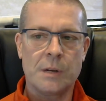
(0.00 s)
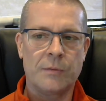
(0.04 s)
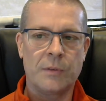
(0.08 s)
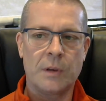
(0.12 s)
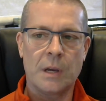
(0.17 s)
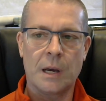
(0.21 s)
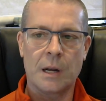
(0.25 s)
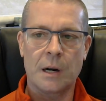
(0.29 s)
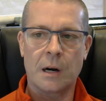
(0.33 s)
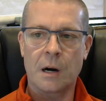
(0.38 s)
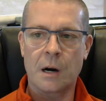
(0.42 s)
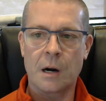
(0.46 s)
if
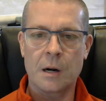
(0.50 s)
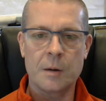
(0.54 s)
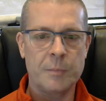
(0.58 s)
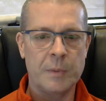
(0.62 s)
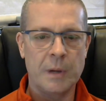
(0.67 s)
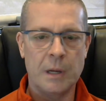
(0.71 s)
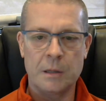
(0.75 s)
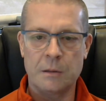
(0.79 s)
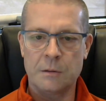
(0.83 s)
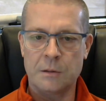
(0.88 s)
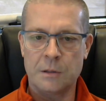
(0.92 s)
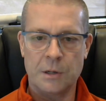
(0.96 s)
you had a
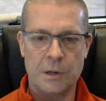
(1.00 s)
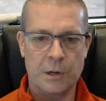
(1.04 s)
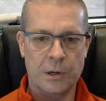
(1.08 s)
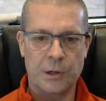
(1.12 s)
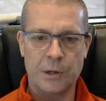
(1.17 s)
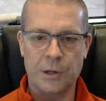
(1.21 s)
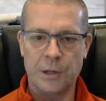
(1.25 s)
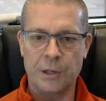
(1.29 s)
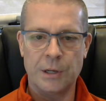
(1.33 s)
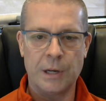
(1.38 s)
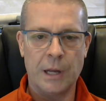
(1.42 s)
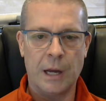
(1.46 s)
heartbeat, you're
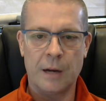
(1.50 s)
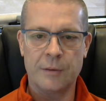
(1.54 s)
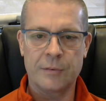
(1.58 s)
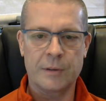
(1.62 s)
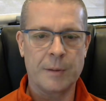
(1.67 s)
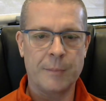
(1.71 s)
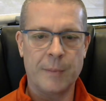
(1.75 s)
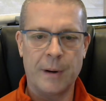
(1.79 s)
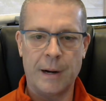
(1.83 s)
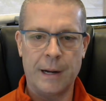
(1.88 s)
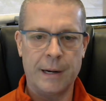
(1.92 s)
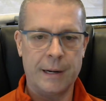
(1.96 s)
good enough,
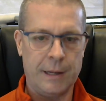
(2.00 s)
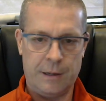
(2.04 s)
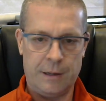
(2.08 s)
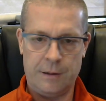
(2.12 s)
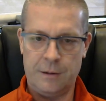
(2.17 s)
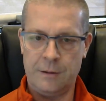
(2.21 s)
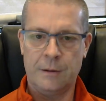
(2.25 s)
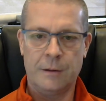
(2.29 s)
come on in,